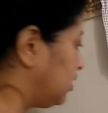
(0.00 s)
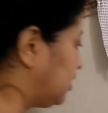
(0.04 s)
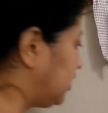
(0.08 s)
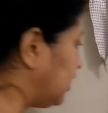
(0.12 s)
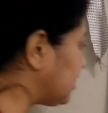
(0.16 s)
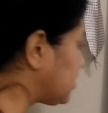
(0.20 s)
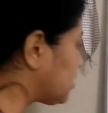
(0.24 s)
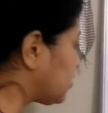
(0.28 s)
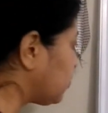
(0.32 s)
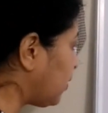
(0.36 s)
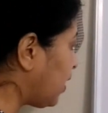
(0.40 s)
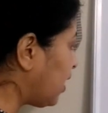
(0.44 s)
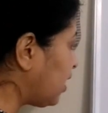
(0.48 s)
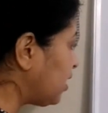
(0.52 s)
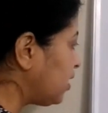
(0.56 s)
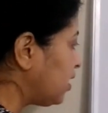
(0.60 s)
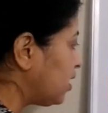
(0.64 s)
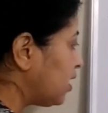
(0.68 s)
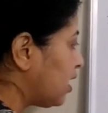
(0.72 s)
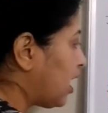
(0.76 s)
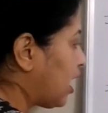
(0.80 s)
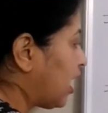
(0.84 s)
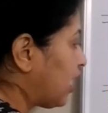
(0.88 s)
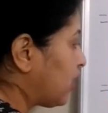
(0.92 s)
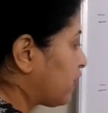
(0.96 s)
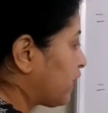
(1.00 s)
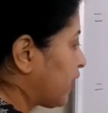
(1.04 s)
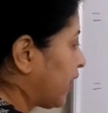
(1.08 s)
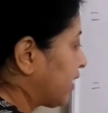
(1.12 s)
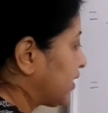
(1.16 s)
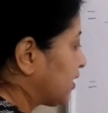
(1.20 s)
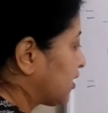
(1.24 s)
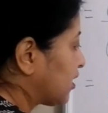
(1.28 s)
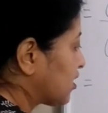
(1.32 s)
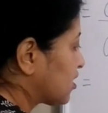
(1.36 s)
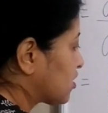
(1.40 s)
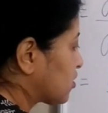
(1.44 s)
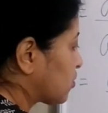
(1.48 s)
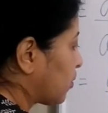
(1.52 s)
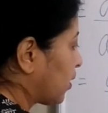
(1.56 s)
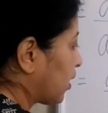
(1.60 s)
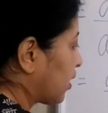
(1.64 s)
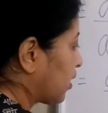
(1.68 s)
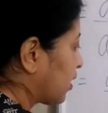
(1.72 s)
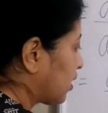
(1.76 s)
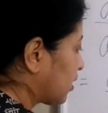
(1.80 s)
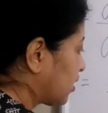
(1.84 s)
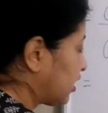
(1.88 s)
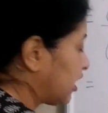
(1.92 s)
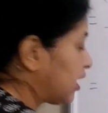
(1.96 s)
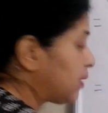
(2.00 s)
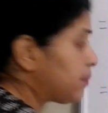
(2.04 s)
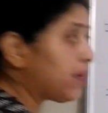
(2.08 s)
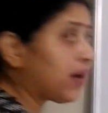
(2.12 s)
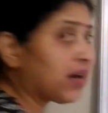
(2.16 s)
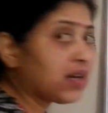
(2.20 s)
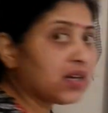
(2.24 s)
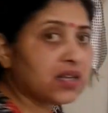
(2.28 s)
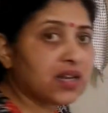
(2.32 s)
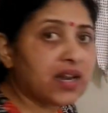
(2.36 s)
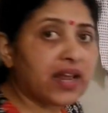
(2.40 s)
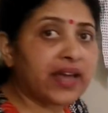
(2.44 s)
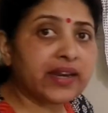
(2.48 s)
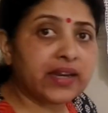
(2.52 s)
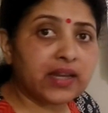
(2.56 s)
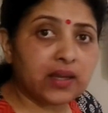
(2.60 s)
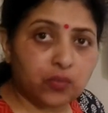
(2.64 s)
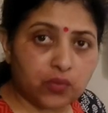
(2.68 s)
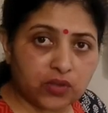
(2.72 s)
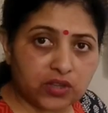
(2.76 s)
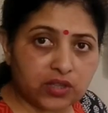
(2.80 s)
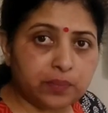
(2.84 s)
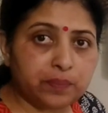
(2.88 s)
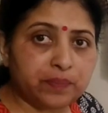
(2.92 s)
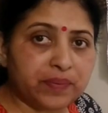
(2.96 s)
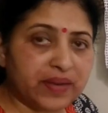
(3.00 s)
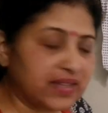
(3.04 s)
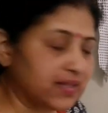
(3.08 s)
this one. I'll write this one. Keep underlining with a